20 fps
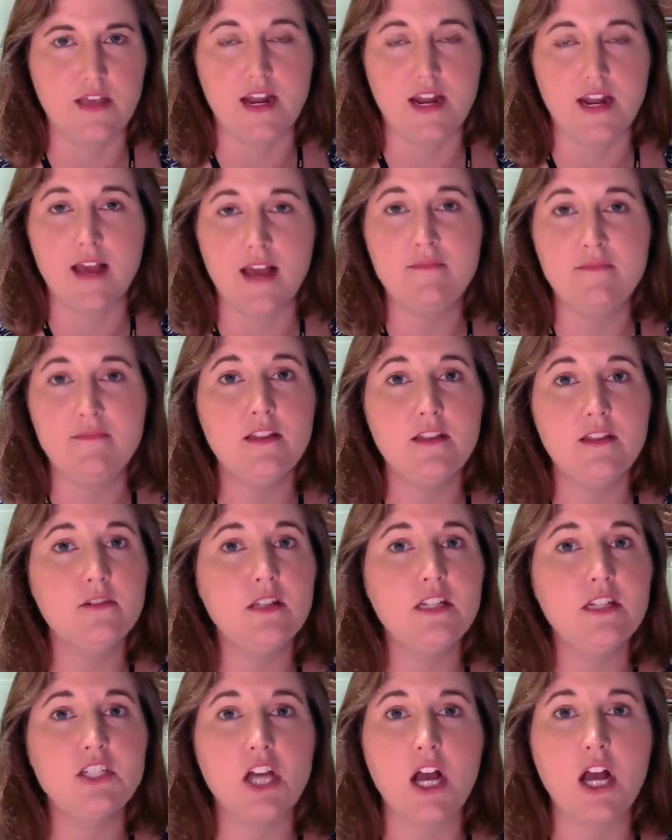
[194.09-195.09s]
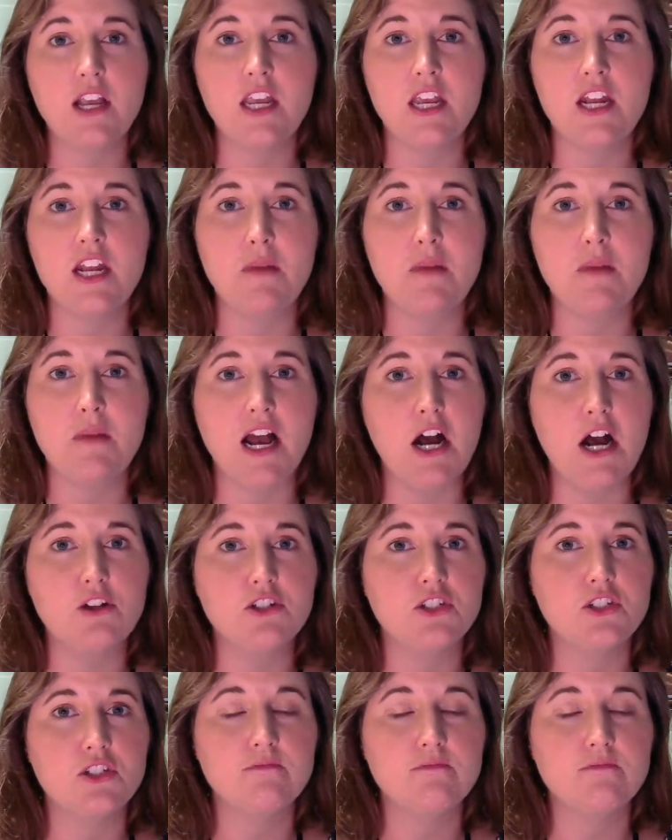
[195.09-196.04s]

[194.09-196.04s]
And I'm literally talking about